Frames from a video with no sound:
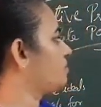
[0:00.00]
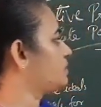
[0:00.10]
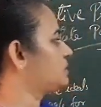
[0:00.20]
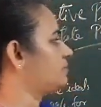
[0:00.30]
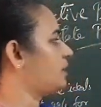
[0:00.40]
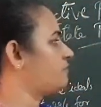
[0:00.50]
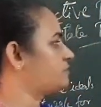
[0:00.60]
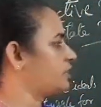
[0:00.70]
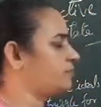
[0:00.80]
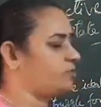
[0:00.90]
principle of
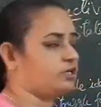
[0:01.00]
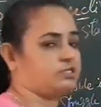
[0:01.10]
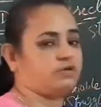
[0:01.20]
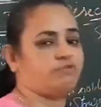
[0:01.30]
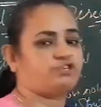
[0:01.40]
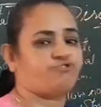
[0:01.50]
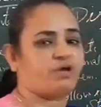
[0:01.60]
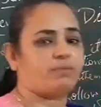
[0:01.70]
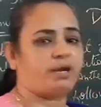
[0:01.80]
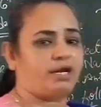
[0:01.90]
state policy which
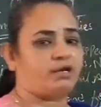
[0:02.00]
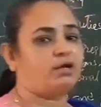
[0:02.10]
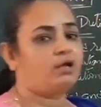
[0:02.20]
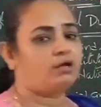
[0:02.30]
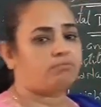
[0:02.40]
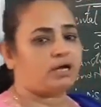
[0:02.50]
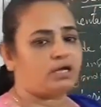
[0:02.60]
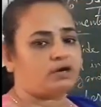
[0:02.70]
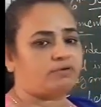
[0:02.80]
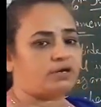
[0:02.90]
were made by
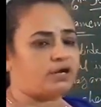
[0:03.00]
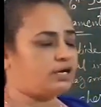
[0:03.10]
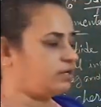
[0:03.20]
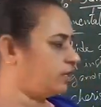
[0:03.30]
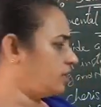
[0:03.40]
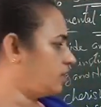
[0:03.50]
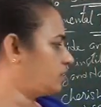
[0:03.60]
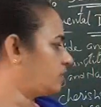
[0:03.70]
our great leader,